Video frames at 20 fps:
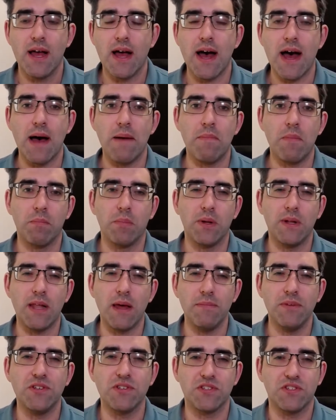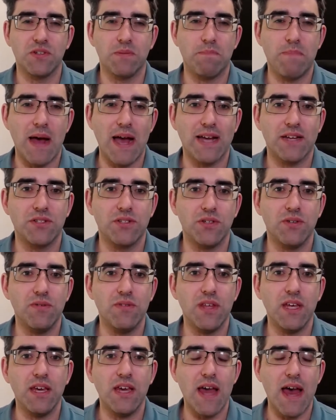But let me just jump back to
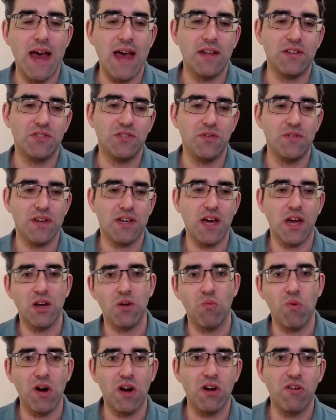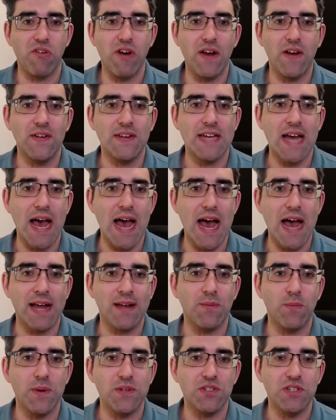the kind of workaround
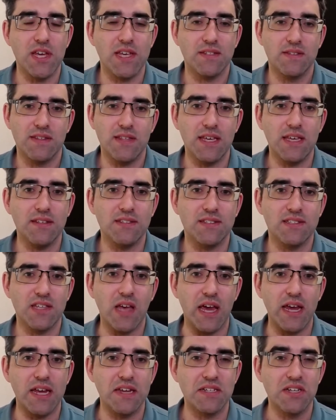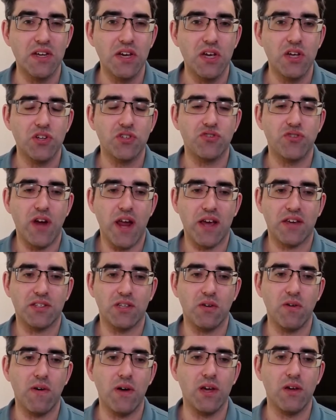hack, which is the site trick.
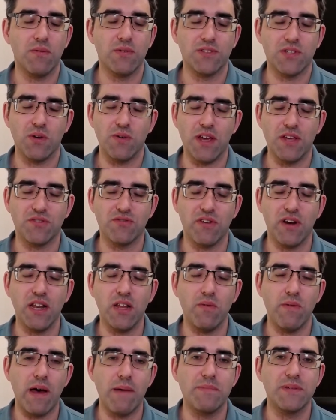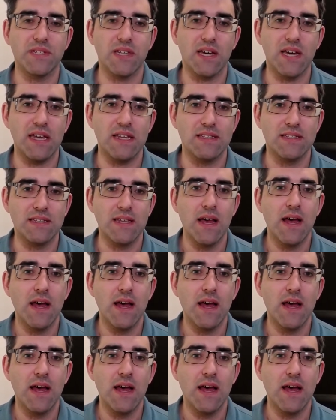So Israeli websites,